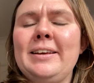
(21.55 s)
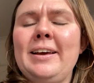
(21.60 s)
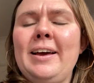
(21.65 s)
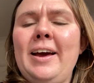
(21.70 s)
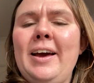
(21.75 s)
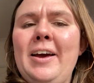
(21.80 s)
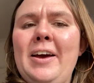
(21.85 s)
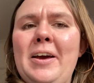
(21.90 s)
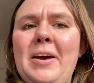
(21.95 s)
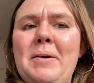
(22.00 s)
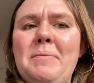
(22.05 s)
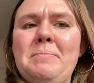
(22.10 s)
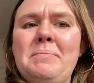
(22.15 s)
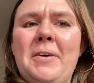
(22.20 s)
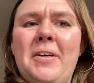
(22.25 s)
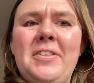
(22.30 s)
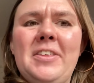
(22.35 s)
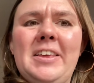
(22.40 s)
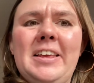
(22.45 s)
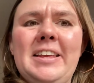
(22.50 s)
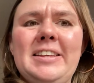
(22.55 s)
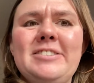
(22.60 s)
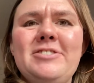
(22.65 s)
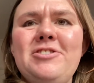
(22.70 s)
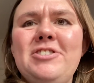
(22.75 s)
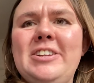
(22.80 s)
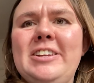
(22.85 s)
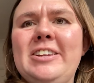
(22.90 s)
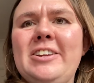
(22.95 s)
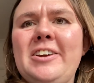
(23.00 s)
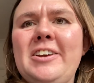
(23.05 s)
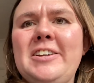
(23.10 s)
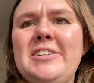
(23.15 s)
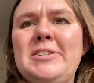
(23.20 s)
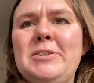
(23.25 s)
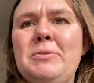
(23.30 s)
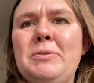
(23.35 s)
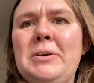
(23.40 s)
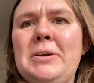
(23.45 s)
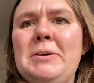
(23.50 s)
I think it's really nice
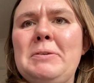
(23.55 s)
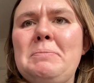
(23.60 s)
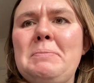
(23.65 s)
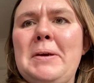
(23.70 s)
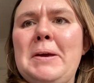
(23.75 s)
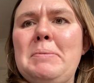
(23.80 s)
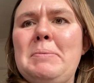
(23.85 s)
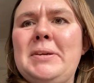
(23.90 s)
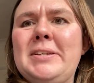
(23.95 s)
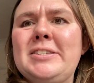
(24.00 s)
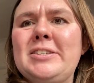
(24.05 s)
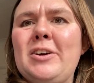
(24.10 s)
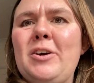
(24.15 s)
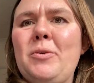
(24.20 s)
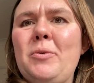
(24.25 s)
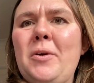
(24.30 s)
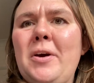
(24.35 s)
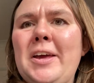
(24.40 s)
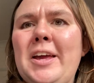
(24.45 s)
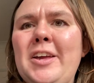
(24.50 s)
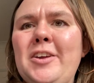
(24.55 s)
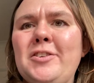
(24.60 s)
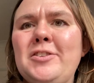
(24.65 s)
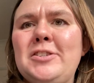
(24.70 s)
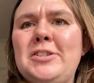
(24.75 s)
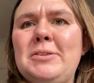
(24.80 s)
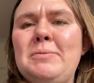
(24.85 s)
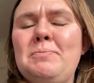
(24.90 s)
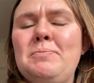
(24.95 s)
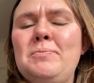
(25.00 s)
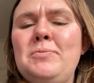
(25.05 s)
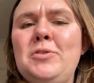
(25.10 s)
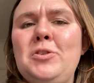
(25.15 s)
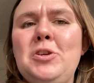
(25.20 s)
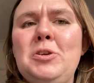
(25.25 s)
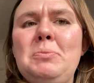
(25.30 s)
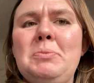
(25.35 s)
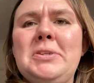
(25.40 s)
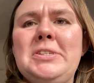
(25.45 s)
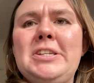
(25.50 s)
that we could maybe start working on some
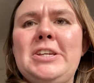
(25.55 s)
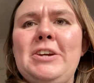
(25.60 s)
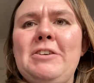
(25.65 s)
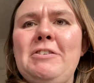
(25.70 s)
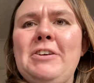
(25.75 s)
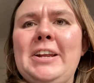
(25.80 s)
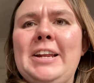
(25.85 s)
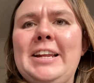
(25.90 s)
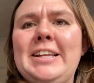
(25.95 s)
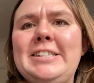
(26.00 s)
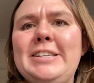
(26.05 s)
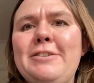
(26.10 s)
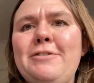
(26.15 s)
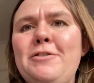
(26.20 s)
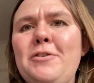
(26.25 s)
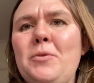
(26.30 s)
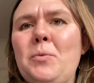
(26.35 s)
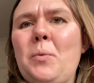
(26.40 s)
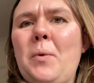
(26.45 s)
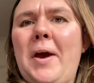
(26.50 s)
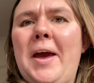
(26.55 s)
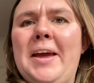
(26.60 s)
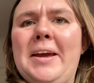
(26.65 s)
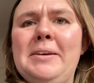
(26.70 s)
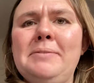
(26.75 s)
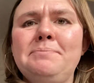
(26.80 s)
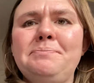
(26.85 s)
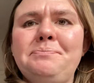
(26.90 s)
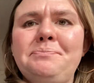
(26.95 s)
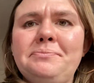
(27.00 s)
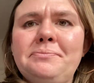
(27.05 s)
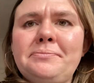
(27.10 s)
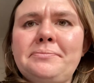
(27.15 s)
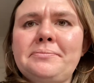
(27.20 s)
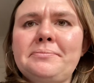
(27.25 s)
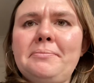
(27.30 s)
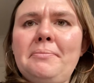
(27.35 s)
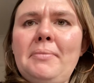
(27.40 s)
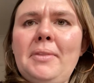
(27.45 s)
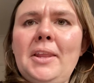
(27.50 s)
new material in a different way.
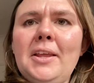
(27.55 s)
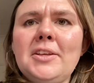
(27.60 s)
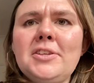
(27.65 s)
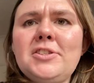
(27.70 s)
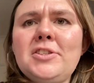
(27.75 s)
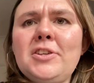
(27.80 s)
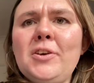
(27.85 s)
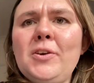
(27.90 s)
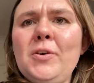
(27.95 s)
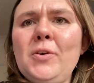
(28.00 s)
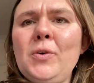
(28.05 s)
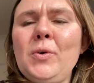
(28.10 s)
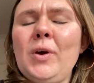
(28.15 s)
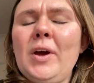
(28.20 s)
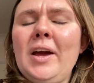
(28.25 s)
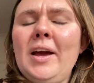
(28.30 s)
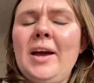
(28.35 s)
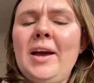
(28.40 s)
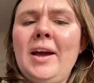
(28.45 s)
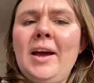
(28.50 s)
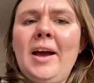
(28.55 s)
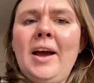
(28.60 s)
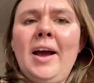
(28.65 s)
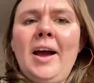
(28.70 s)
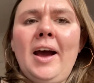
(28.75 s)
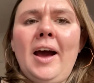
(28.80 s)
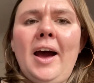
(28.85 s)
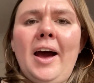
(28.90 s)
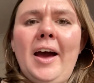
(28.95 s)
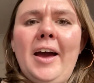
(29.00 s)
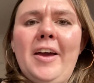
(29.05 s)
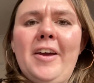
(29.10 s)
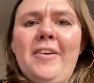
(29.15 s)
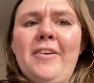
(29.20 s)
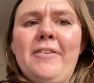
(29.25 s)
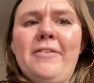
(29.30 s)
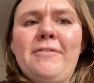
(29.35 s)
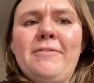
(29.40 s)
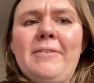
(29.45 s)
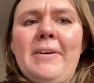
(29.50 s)
So
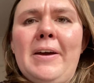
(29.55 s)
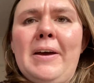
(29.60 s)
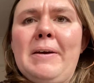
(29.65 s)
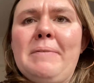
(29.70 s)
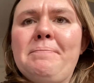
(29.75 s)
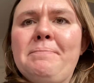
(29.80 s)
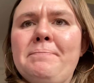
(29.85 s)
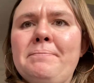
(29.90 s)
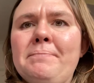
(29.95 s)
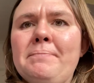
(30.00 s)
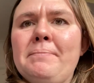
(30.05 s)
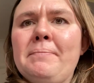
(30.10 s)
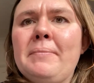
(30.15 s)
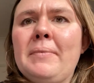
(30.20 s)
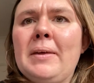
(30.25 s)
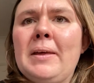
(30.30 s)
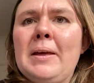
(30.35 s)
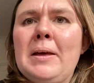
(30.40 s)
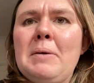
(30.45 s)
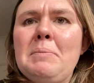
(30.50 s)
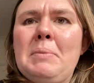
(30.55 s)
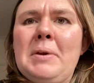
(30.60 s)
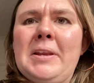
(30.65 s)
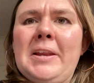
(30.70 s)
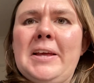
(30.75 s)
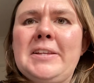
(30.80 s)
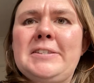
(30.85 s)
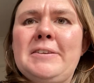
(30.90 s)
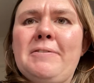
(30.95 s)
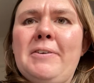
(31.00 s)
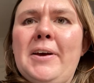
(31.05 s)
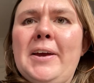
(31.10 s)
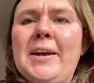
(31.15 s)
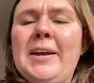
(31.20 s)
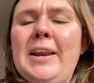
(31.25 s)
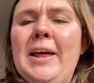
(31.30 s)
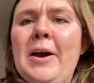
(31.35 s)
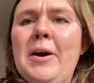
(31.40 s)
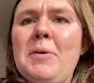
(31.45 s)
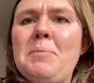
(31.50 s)
I've been asked if I
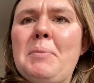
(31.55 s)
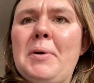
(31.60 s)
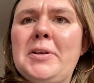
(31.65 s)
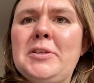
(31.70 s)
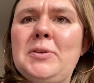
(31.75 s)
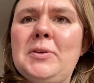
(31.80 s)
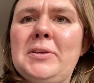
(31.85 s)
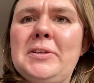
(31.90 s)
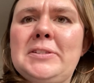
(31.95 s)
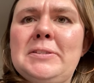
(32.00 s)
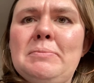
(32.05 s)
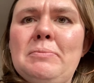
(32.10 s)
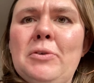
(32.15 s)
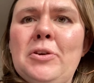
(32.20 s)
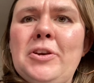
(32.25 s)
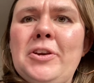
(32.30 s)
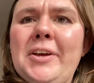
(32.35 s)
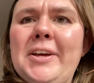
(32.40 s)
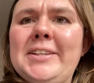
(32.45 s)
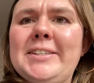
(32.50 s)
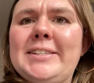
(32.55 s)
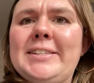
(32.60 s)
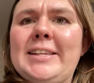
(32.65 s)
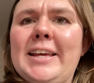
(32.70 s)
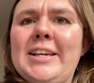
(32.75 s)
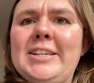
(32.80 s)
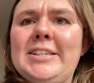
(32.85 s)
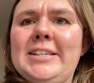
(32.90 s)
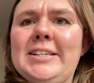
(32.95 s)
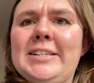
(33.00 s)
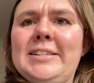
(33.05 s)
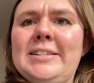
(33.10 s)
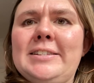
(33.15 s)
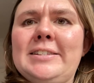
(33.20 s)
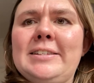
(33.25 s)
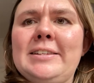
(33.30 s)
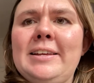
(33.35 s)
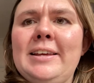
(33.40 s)
can help by doing some online sessions,